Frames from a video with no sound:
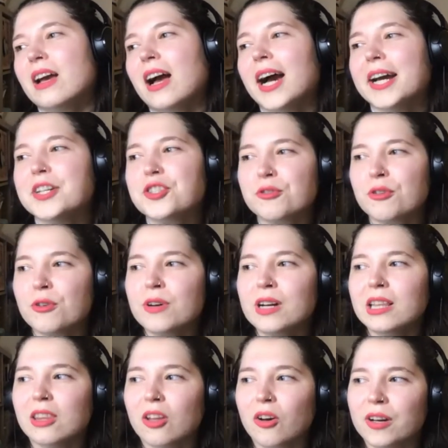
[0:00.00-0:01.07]
I draw
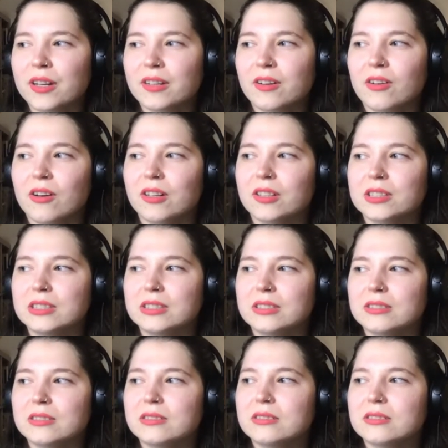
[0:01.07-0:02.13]
a lot
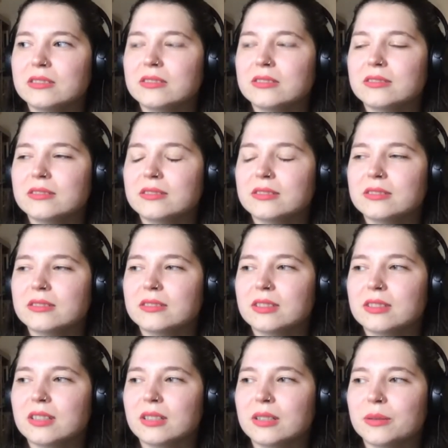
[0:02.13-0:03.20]
on
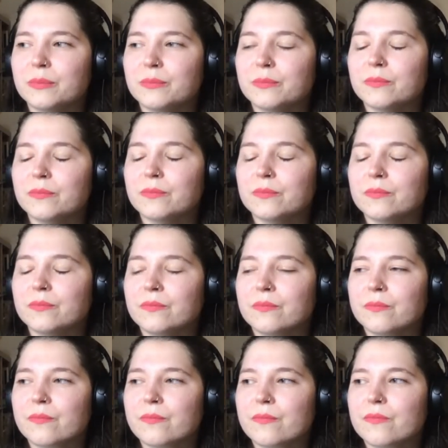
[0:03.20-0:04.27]
um,
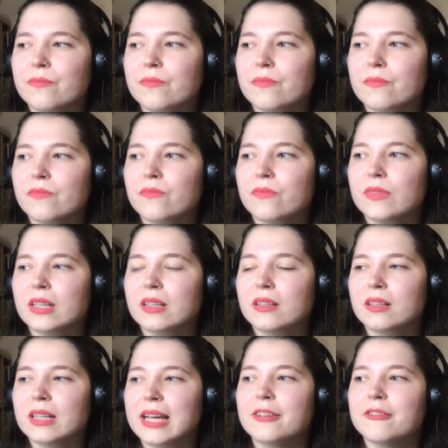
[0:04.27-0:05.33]

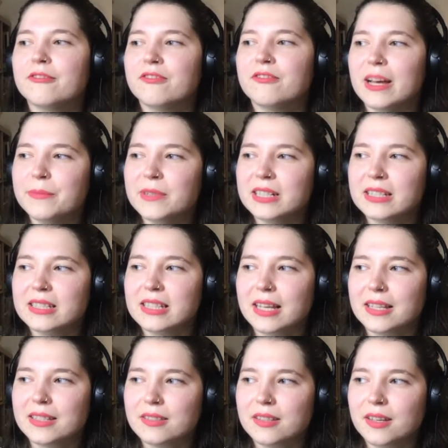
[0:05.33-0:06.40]
kind of feminist
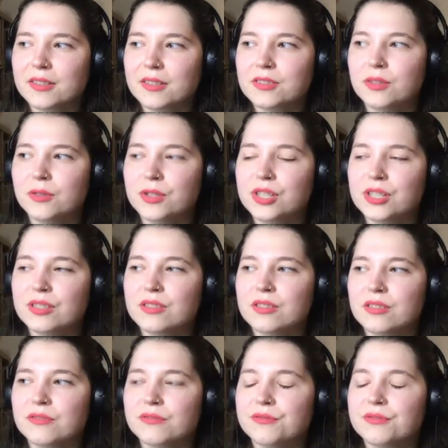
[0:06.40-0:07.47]
STS notions
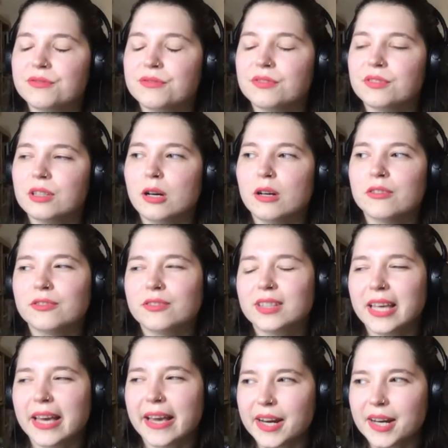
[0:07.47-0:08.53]
of, of
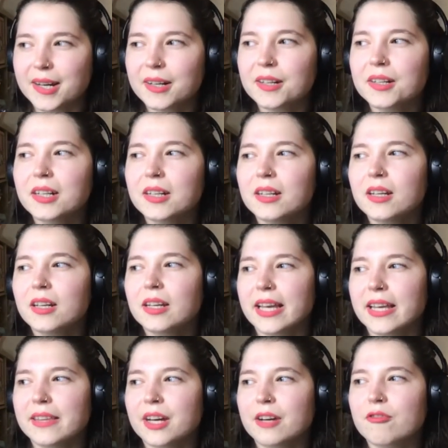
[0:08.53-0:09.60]
care
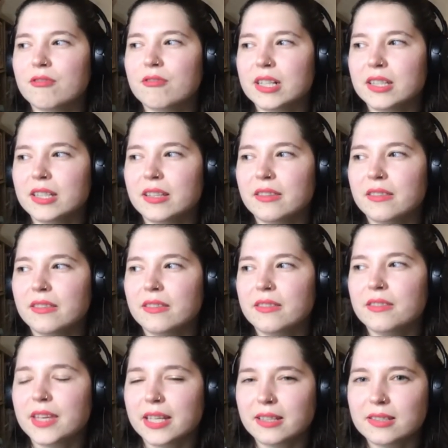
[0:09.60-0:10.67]
in that really thick